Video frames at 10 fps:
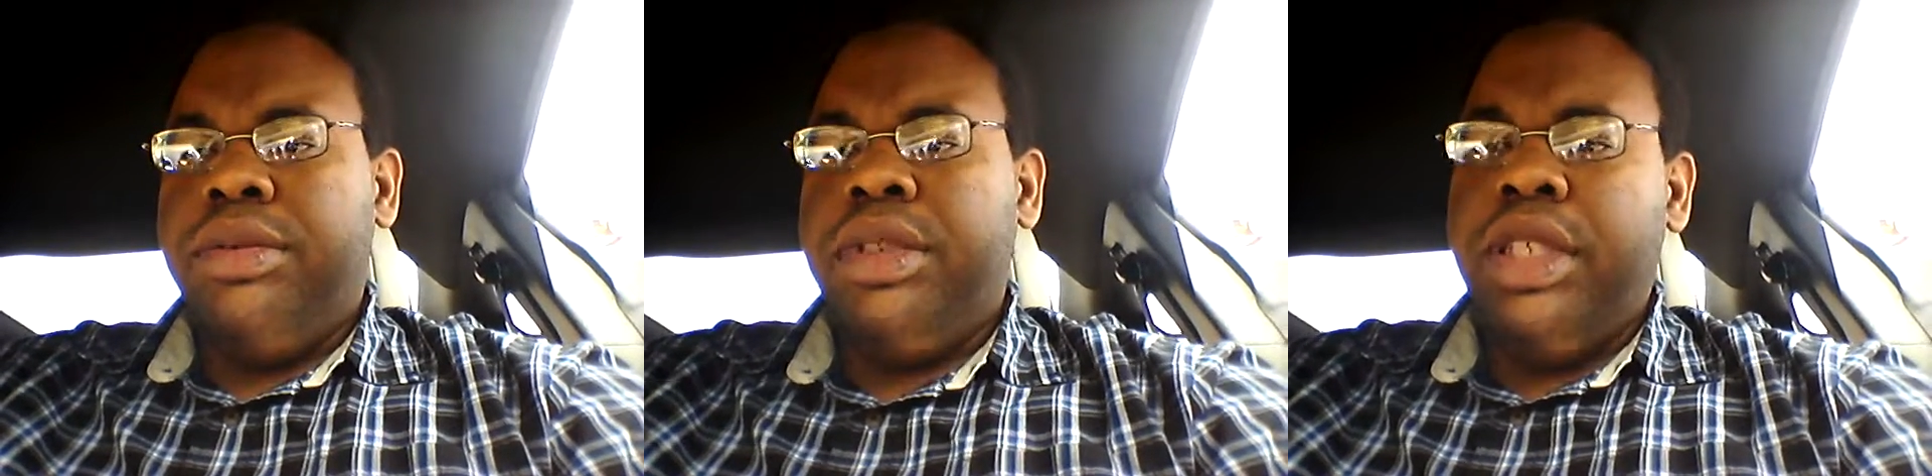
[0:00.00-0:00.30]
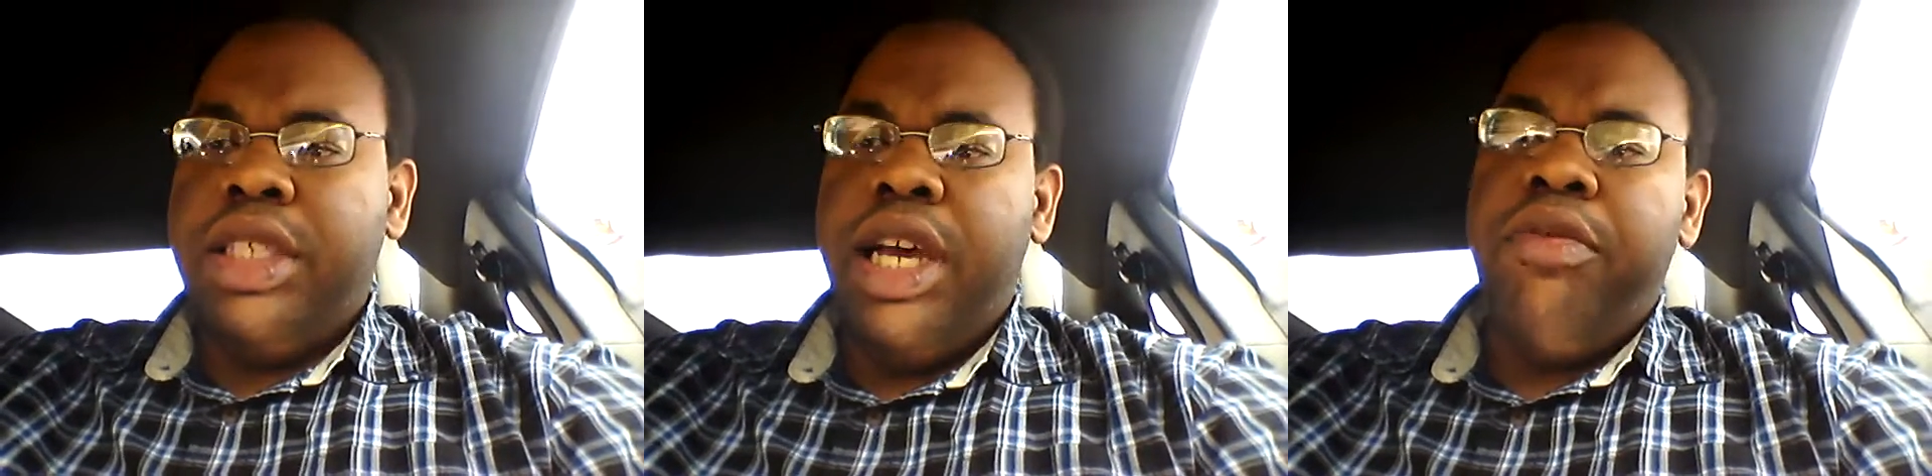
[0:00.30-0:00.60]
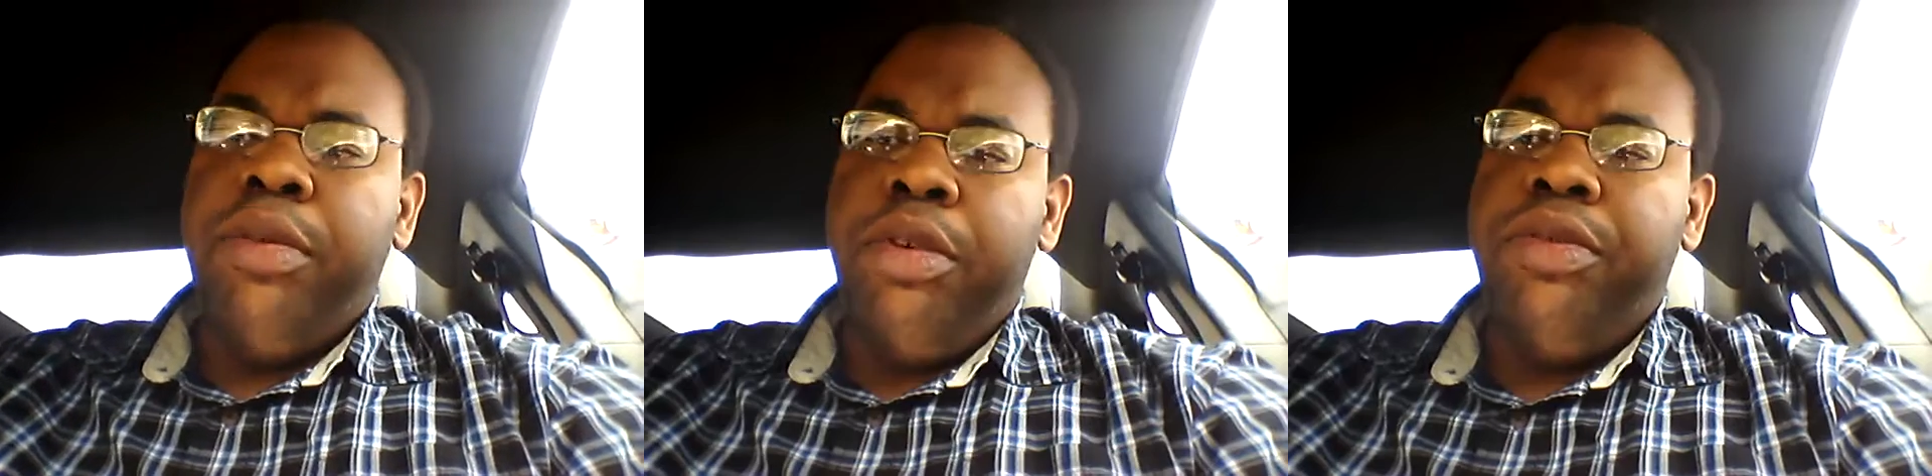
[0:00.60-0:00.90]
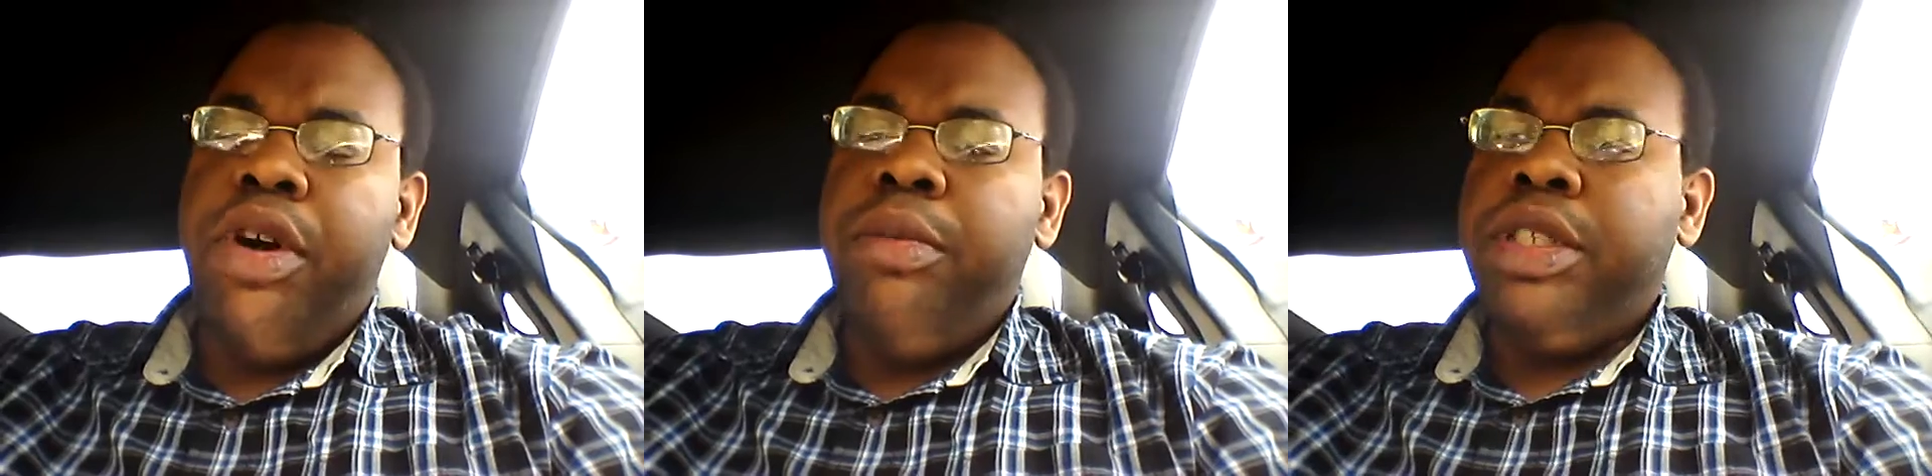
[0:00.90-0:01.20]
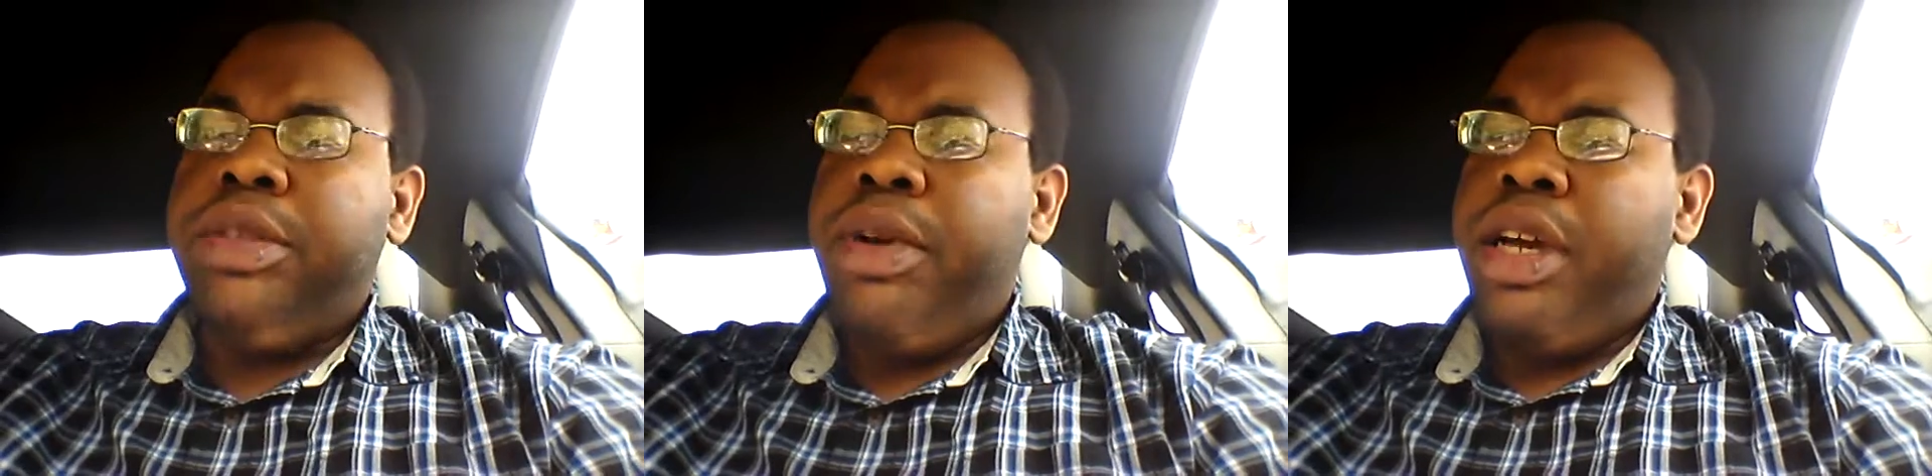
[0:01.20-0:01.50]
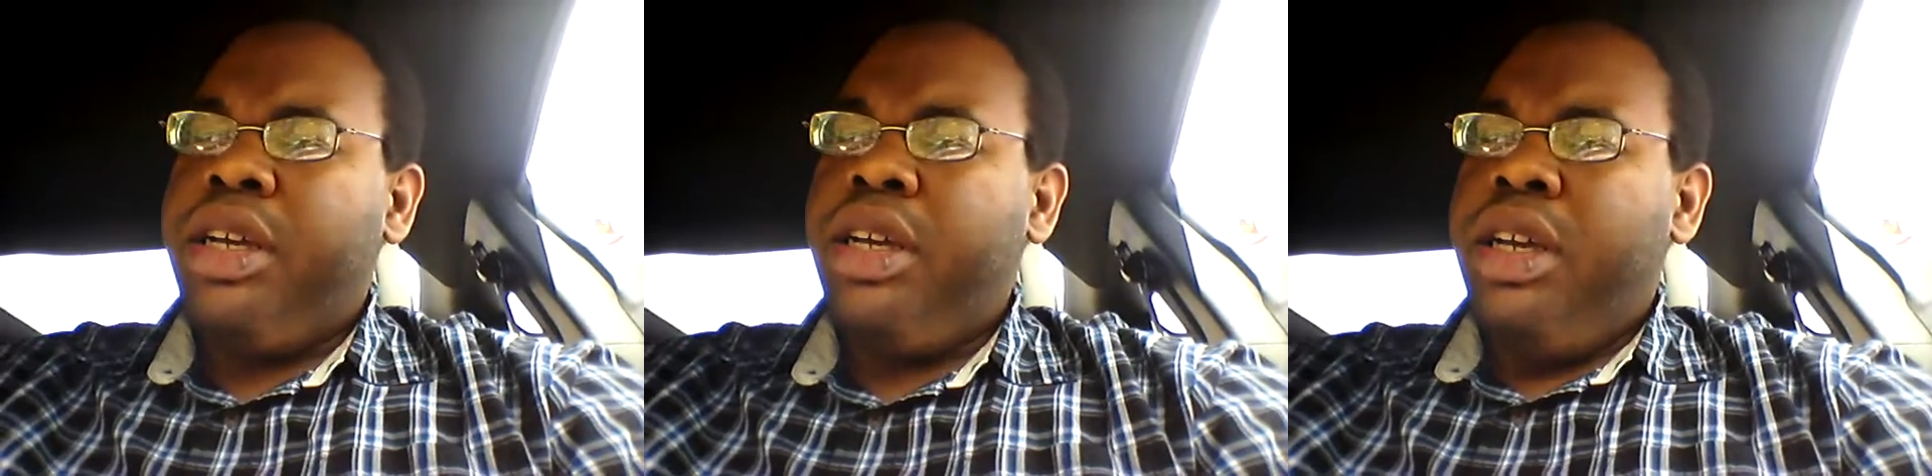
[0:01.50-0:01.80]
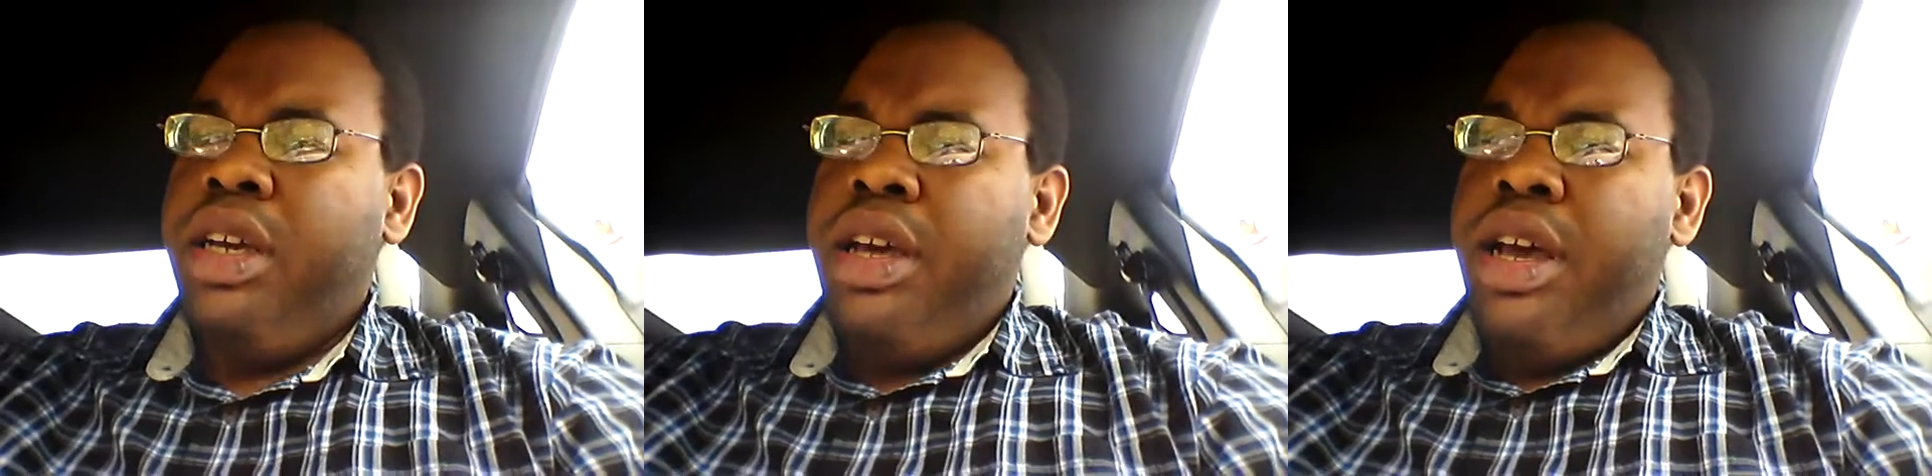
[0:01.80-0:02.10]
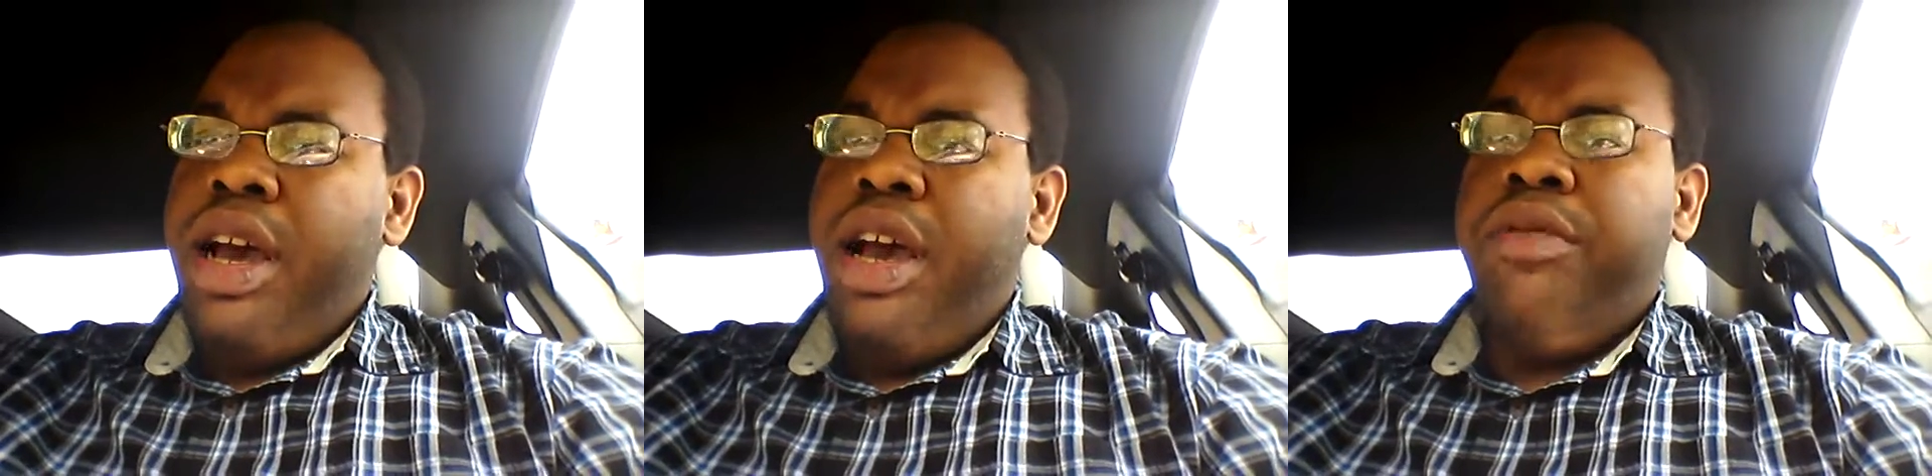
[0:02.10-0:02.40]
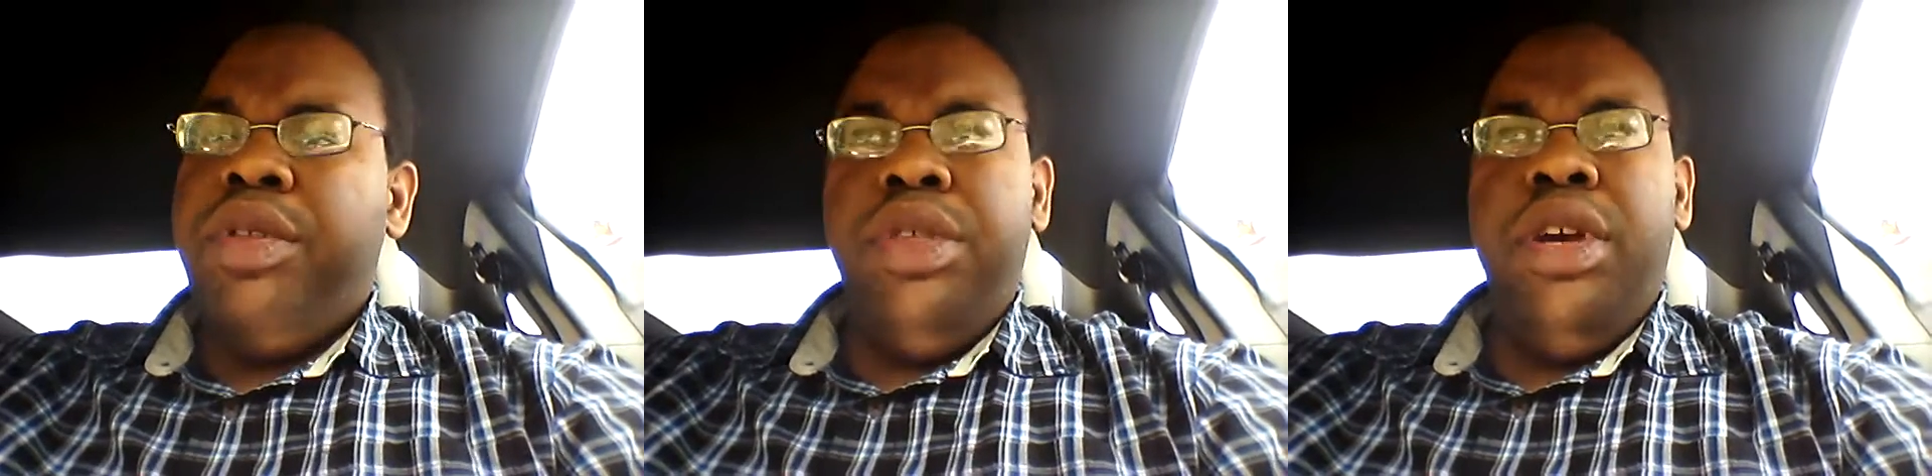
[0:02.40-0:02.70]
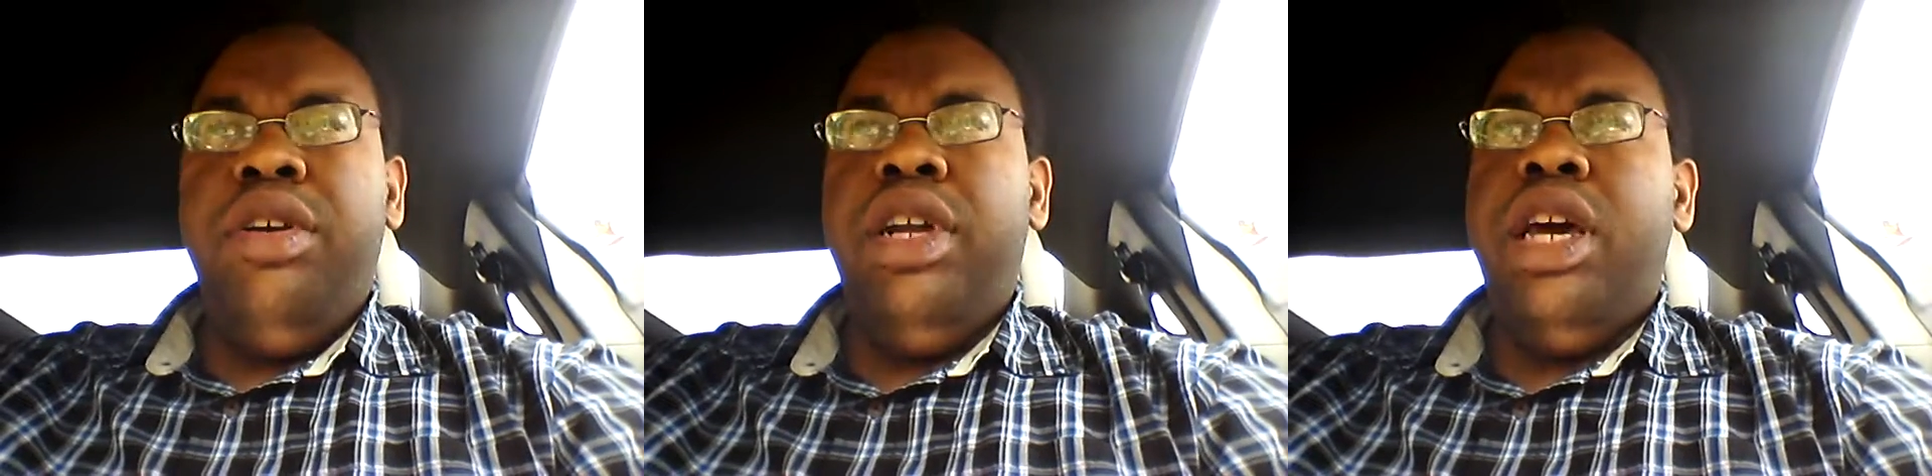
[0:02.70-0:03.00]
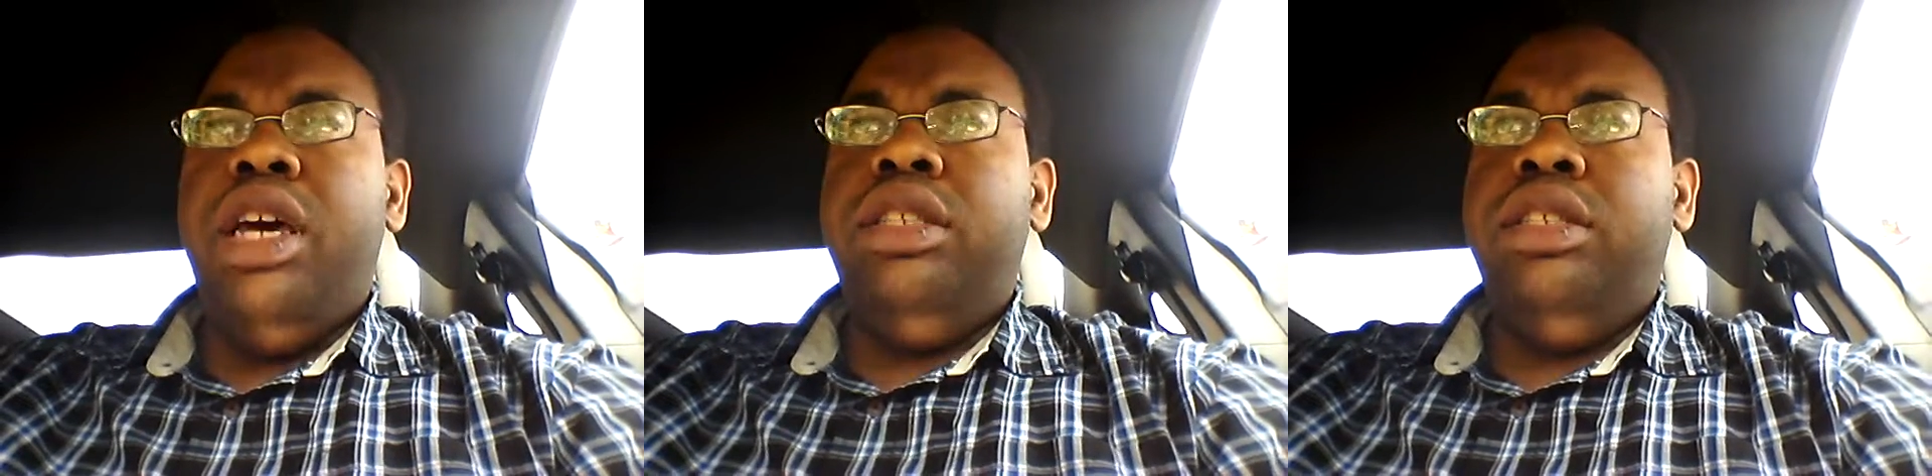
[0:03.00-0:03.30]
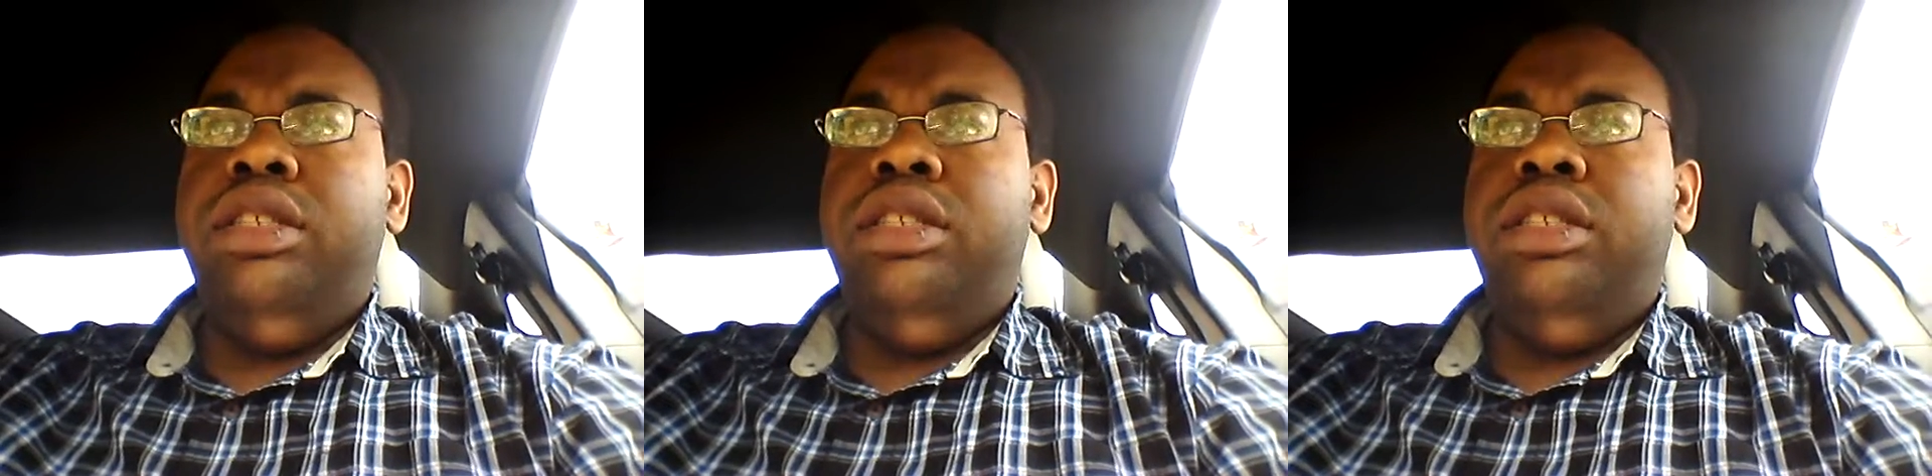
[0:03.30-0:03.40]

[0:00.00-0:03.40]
since I have a performance pack, I have a theory that